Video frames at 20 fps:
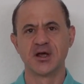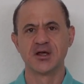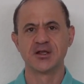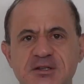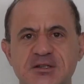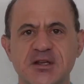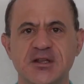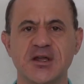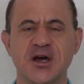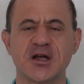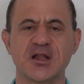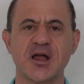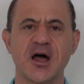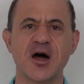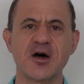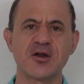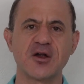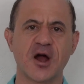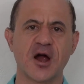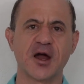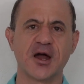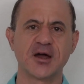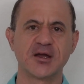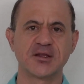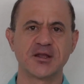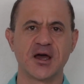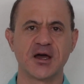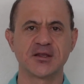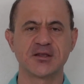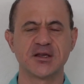See, the cloud
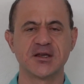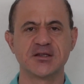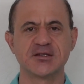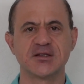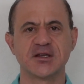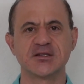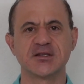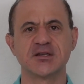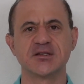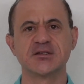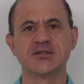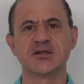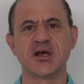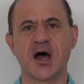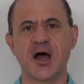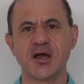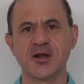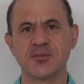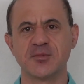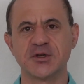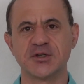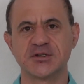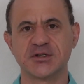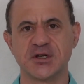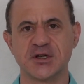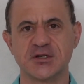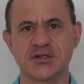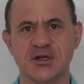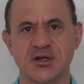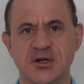architect is a design
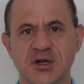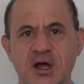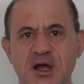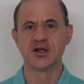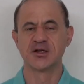position.